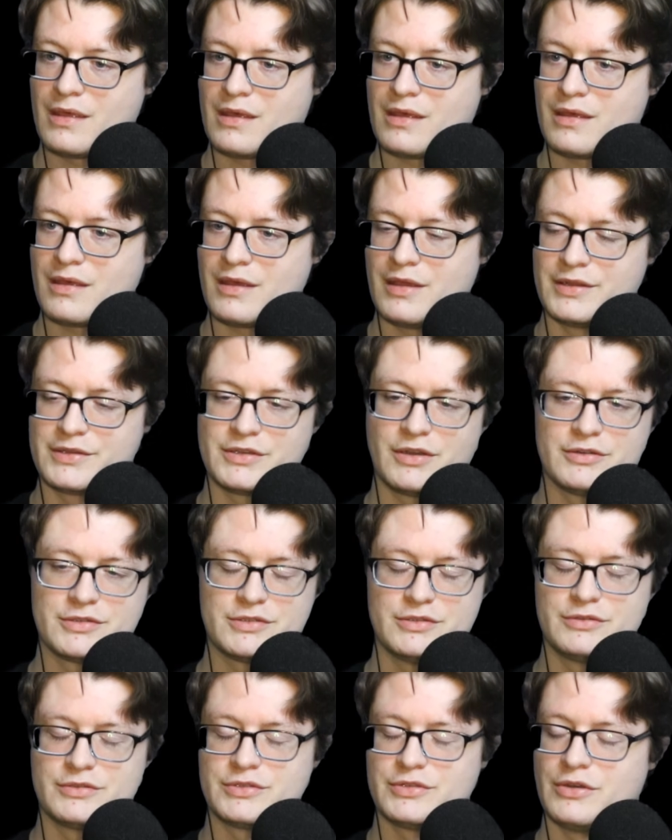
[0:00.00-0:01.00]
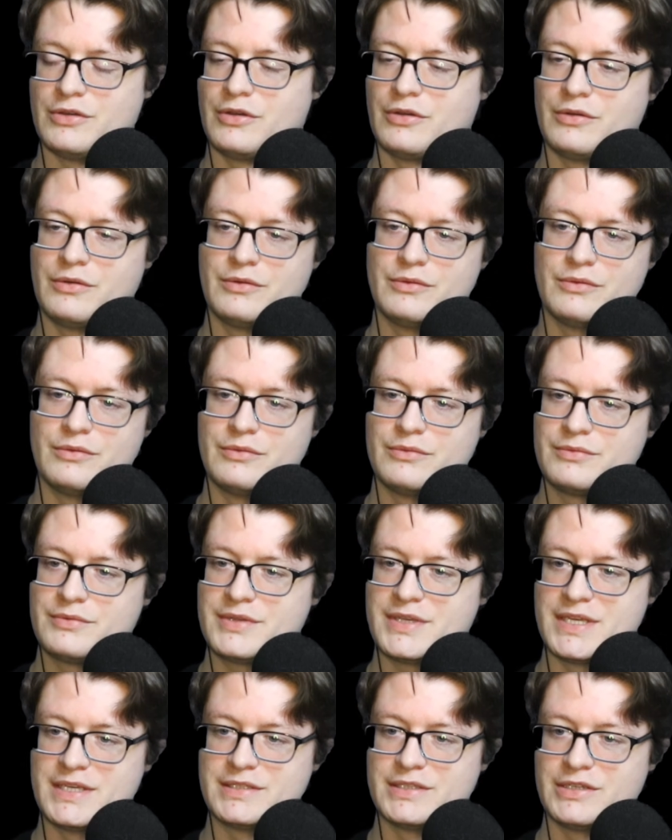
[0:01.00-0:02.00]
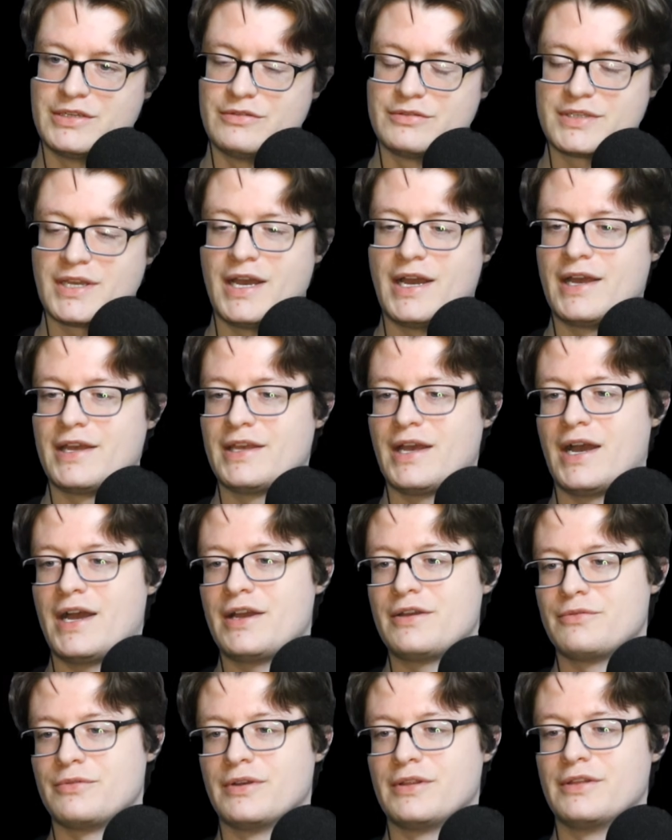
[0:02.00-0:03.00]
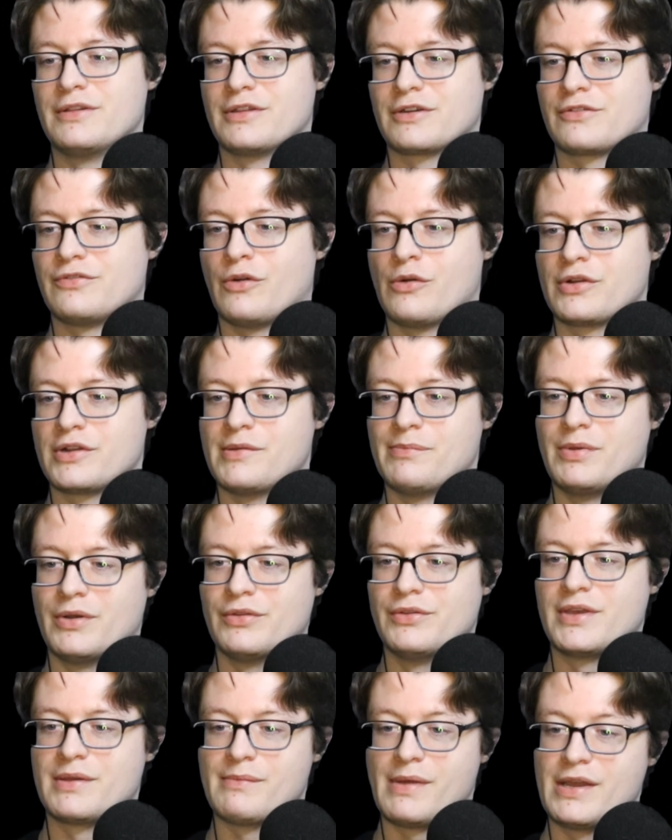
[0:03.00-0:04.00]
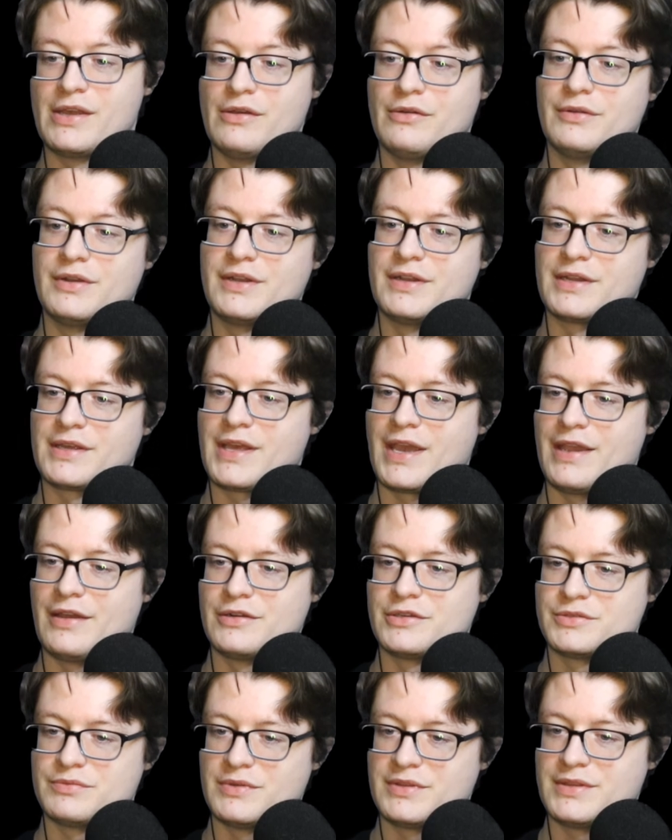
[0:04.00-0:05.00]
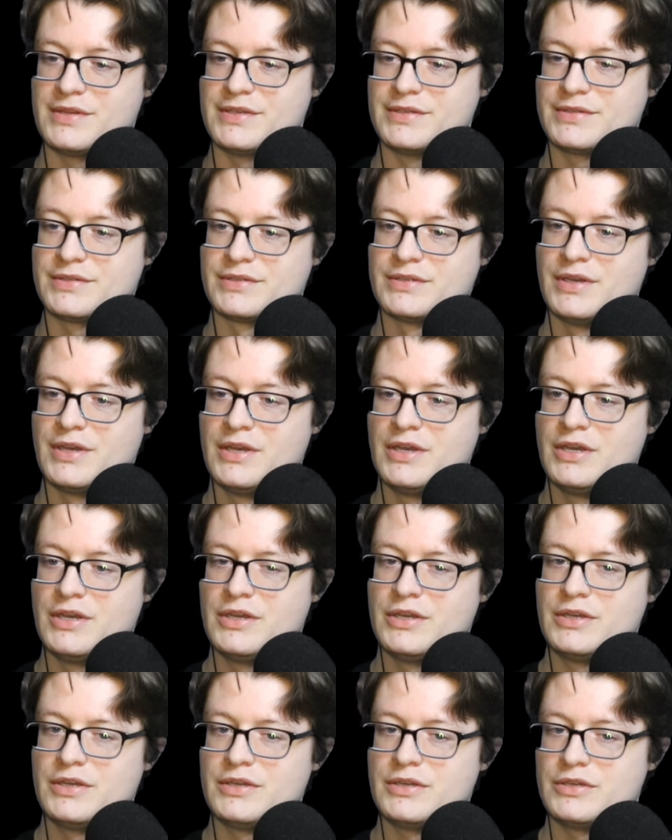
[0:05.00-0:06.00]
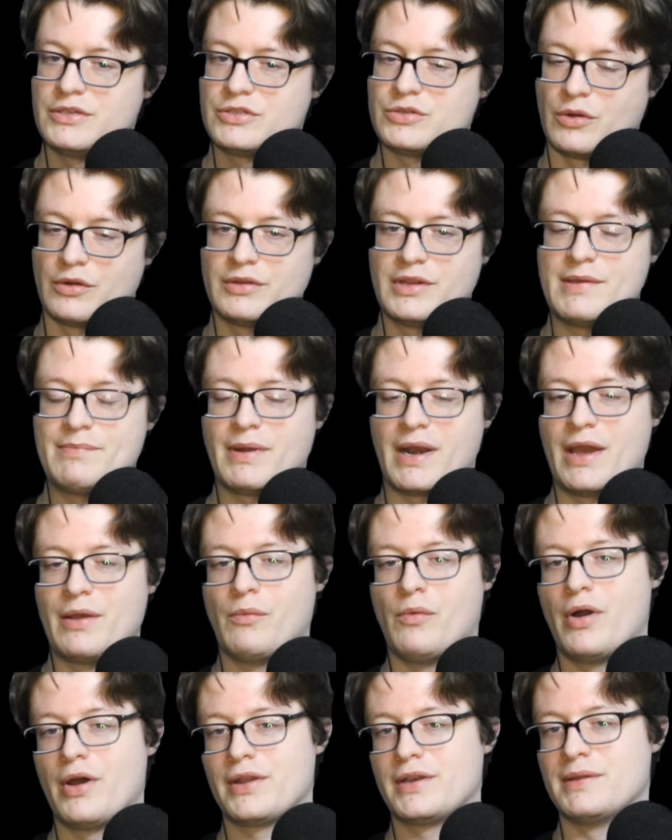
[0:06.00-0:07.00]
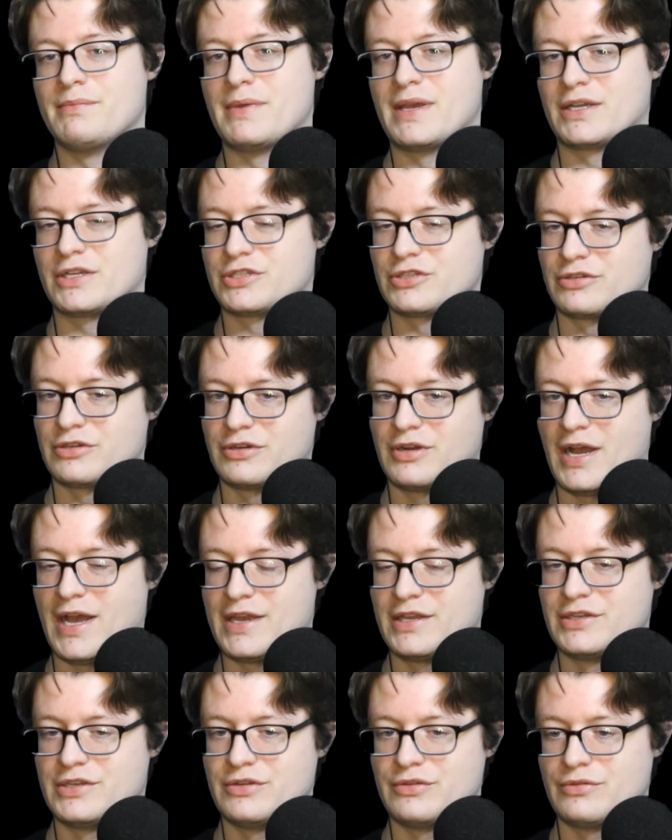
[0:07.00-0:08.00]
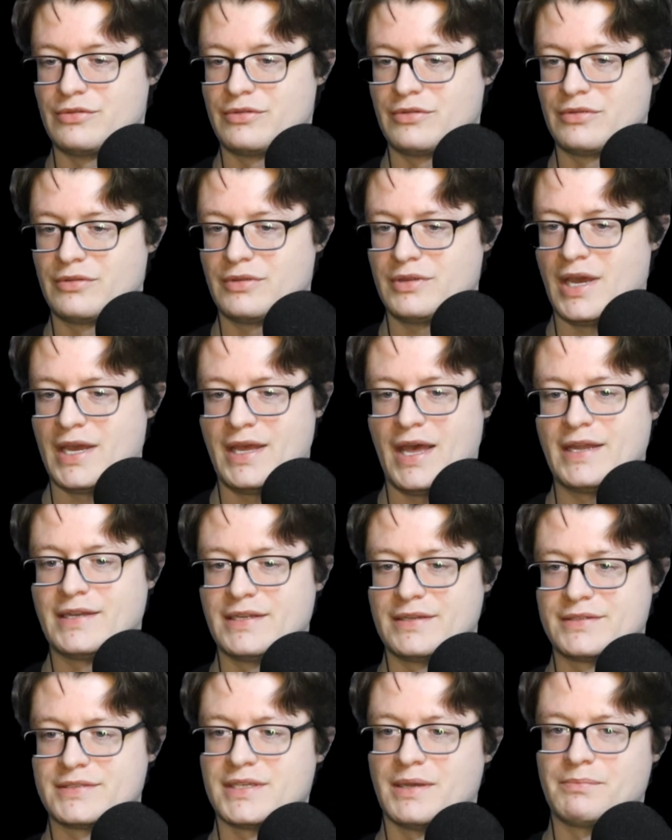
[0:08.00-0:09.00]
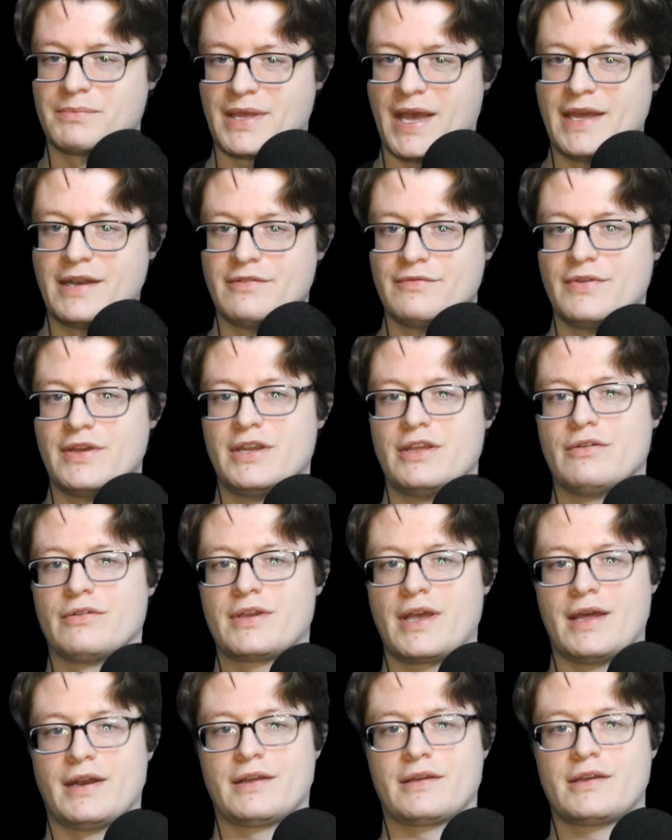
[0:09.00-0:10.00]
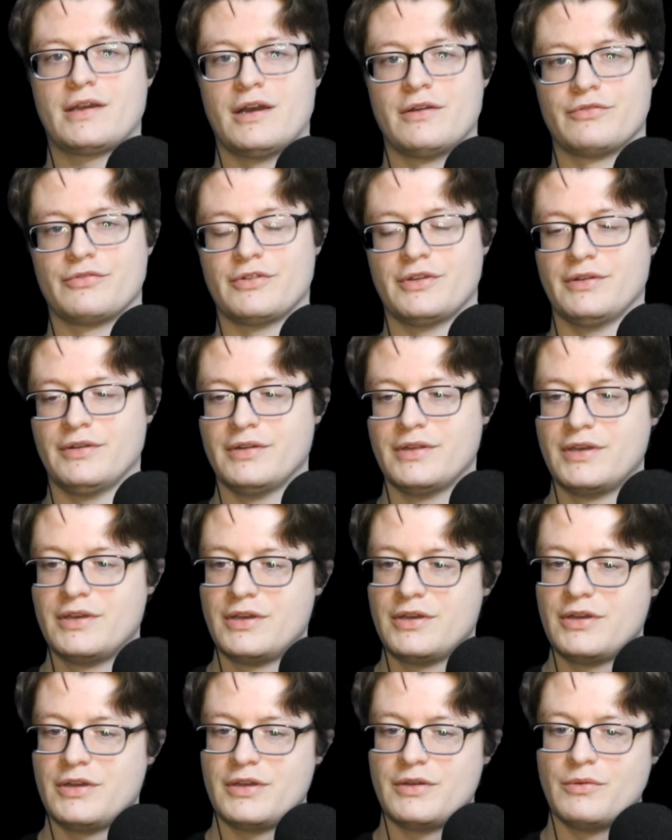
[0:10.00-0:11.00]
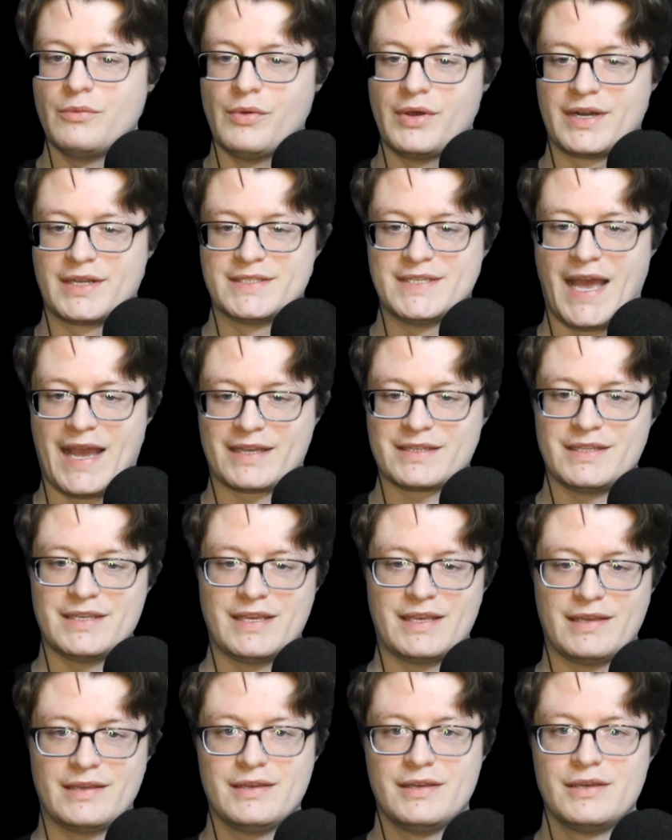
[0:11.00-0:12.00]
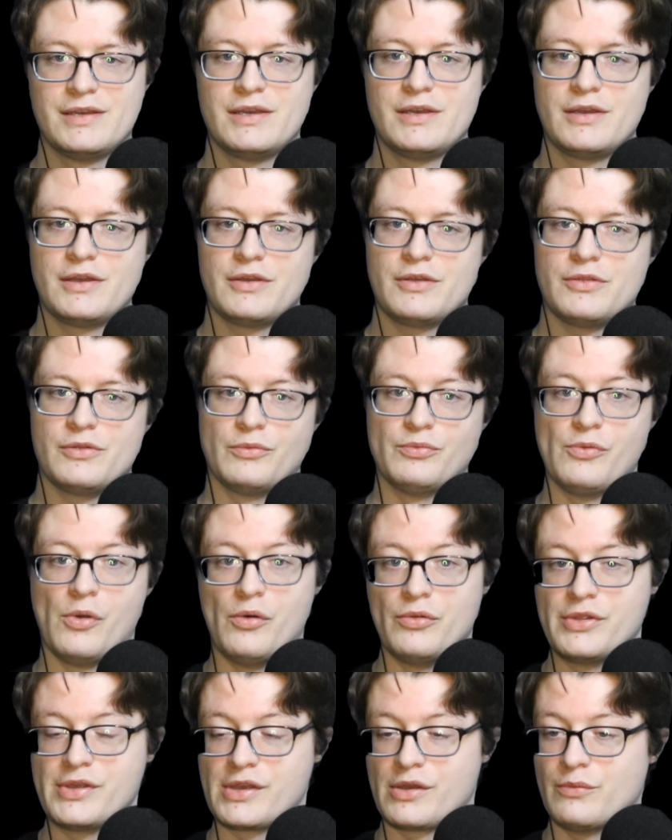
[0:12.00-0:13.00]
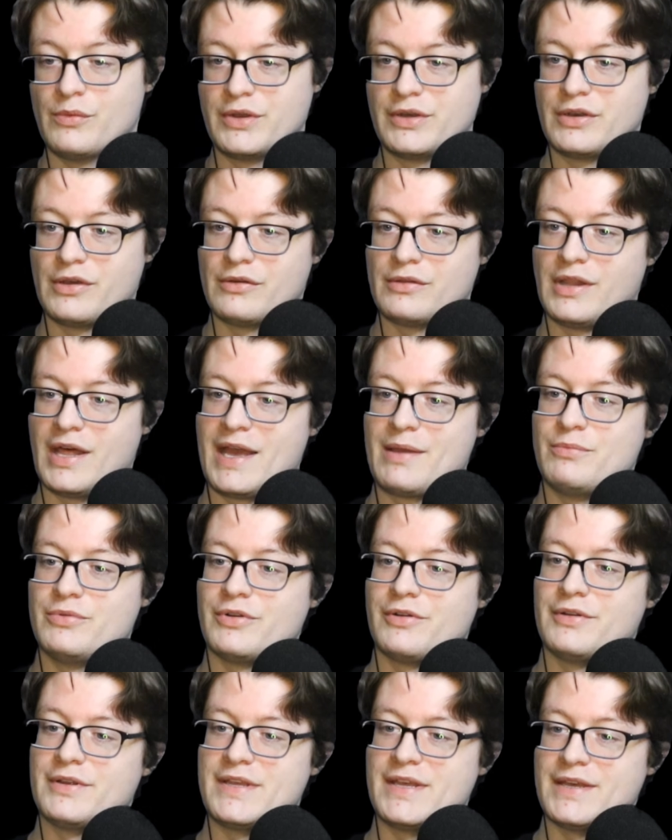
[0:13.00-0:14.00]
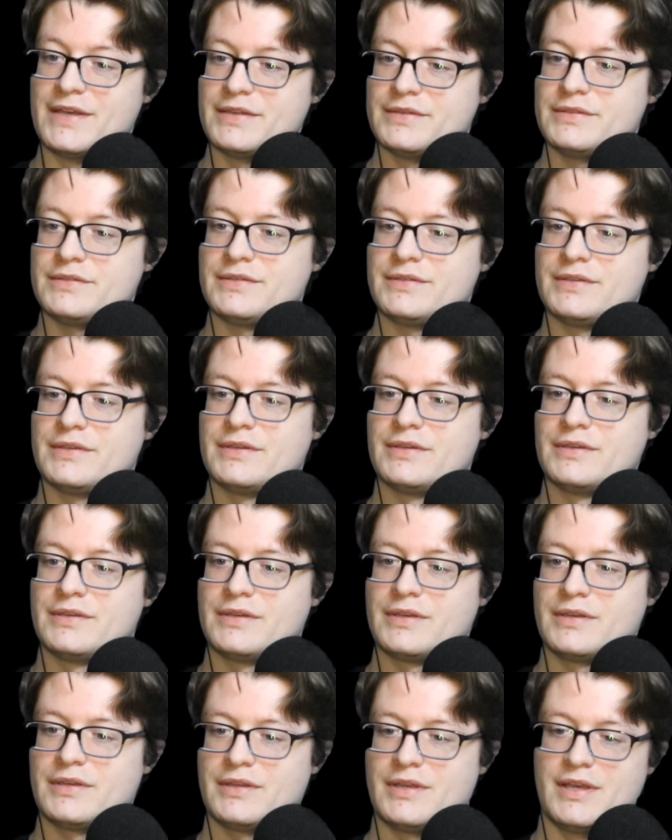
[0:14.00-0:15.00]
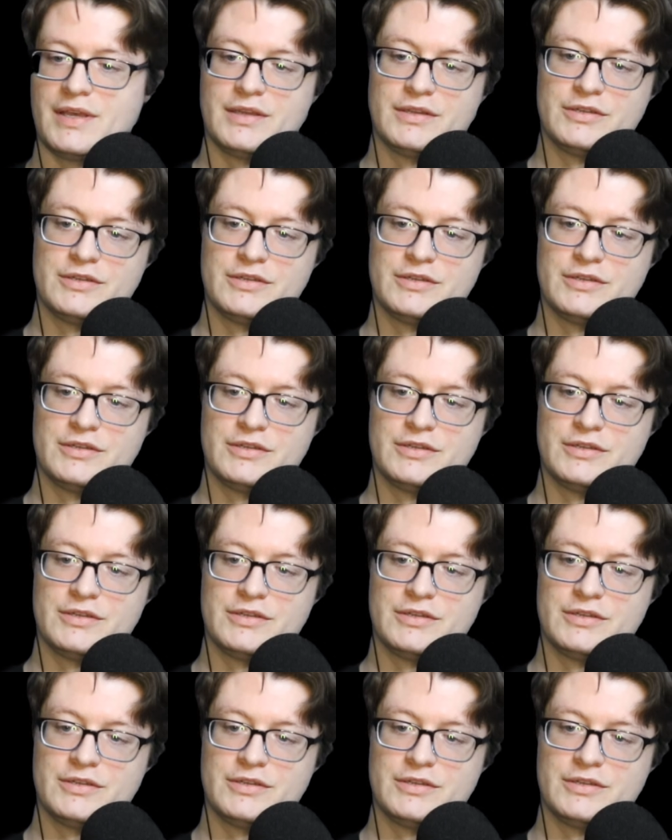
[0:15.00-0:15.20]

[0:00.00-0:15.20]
and it's also so easy to use. I really look forward to building my own indicators with this shortly, but I wanted to make sure I did some kind of video kind of covering what exactly the RollingWindow library is and